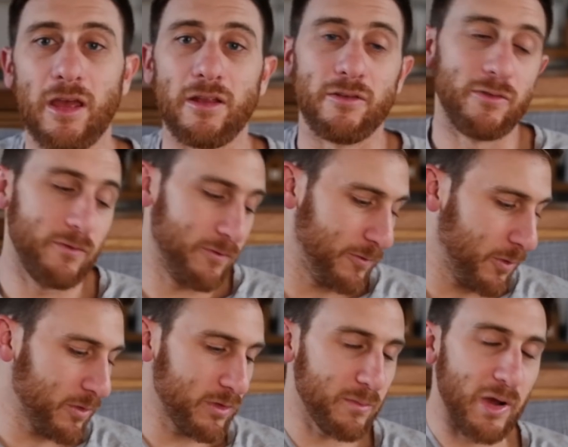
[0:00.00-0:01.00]
And
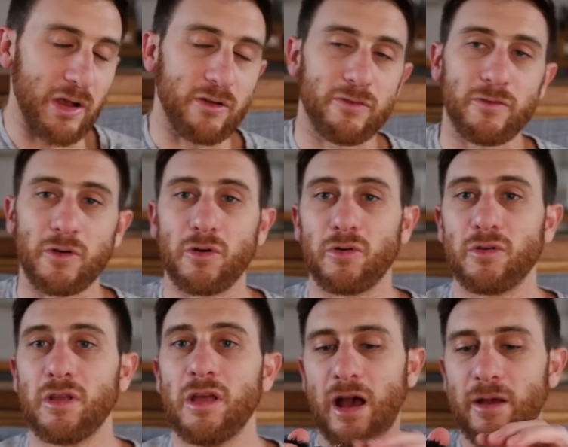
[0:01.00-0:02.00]
for the
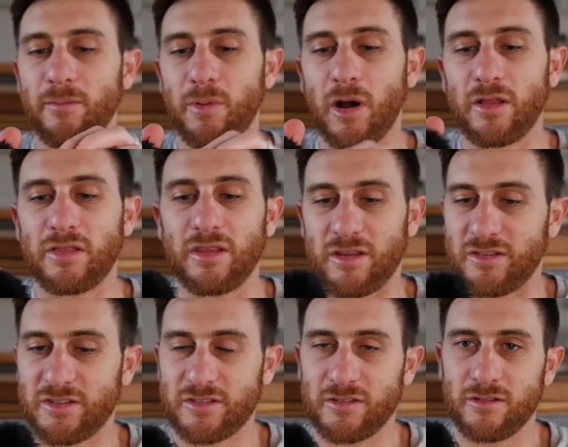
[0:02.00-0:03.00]
microphone, I bought
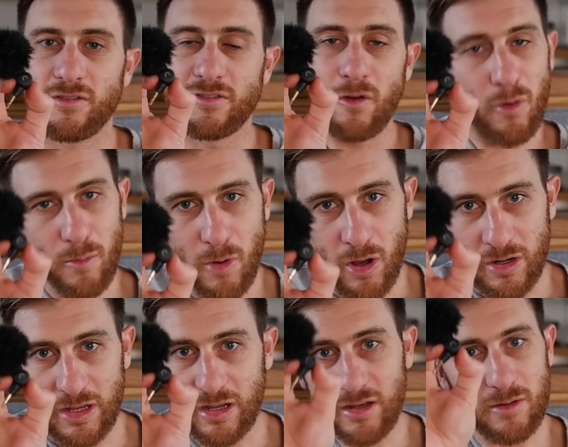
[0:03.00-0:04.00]
this
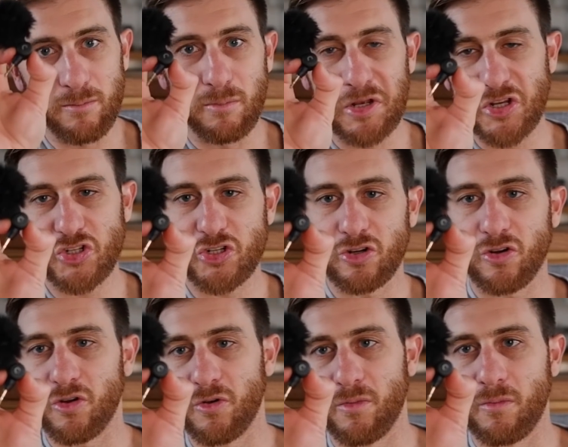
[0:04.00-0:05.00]
Ceramonic
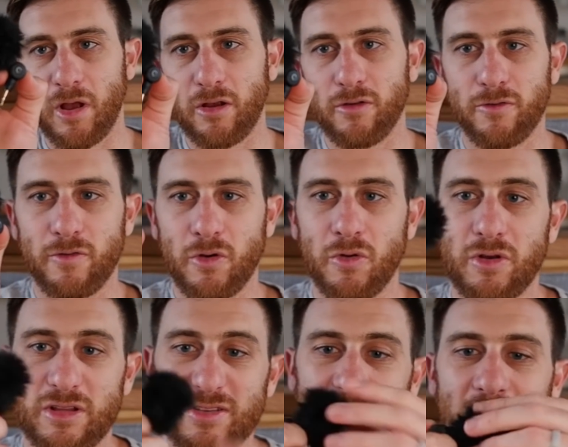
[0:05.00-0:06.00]
miniature microphone.
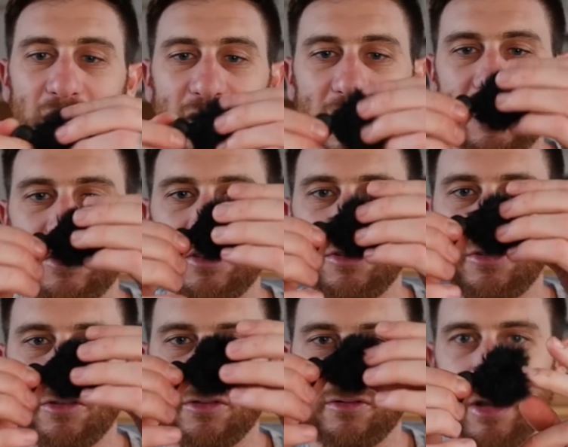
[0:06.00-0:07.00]
It's got like a
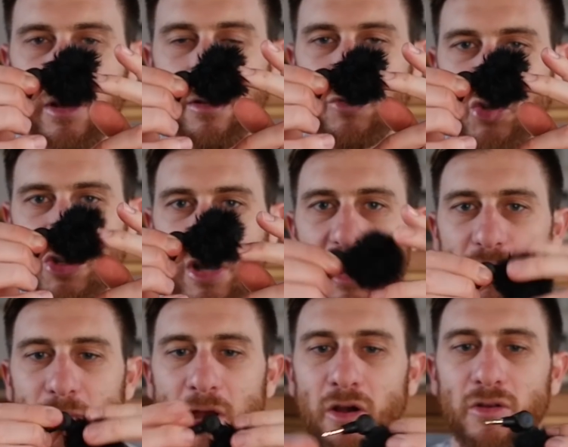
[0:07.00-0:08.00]
little bit of a
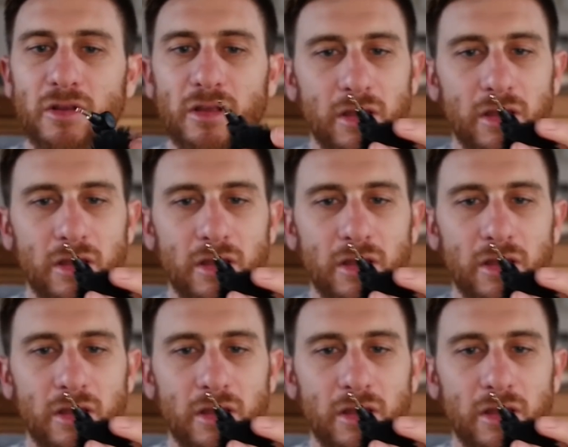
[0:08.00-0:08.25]
shock mount